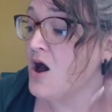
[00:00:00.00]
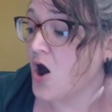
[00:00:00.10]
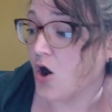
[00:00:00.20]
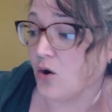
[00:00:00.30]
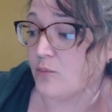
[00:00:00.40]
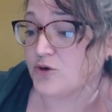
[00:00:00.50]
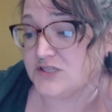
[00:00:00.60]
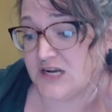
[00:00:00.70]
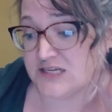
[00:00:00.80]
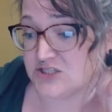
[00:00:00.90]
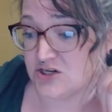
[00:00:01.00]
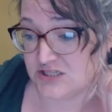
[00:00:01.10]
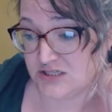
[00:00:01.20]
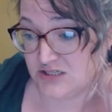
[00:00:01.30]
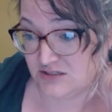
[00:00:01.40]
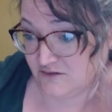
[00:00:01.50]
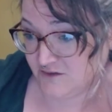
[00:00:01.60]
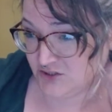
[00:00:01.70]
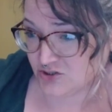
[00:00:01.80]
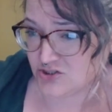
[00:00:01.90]
oh, a person has narcissistic
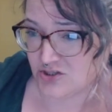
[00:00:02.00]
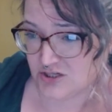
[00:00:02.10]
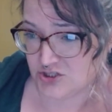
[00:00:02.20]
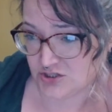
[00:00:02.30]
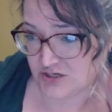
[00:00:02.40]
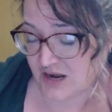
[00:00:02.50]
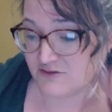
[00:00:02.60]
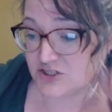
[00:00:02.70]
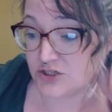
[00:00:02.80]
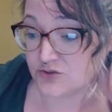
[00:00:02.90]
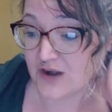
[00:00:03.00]
features, so they shouldn't have children.